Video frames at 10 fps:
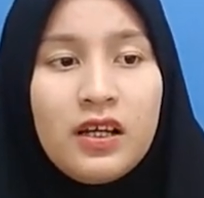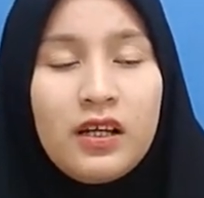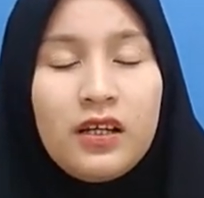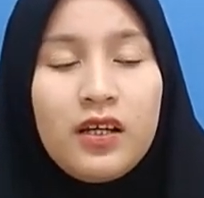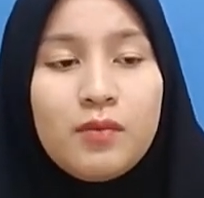
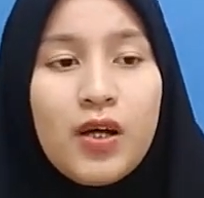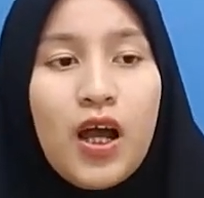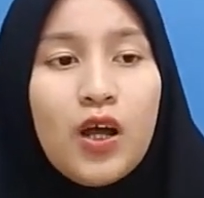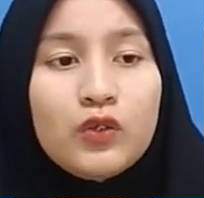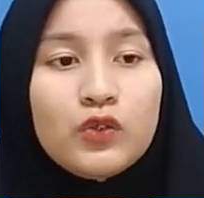
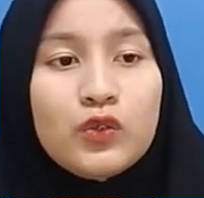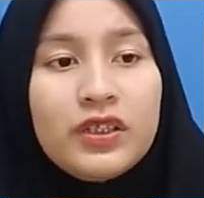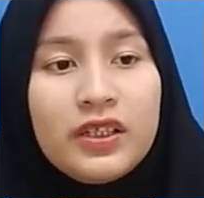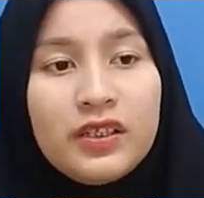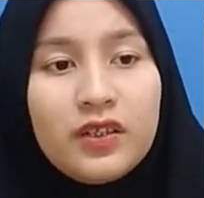about how to
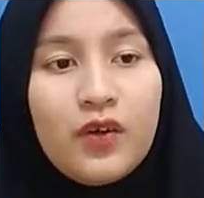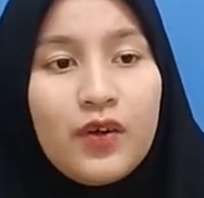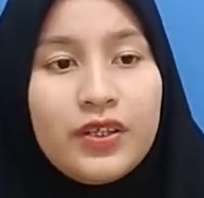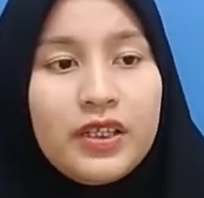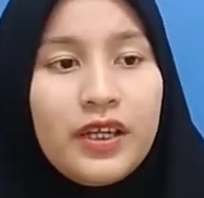learn a
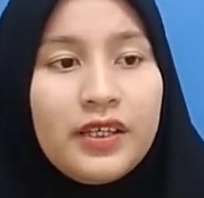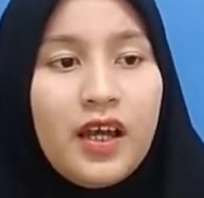coding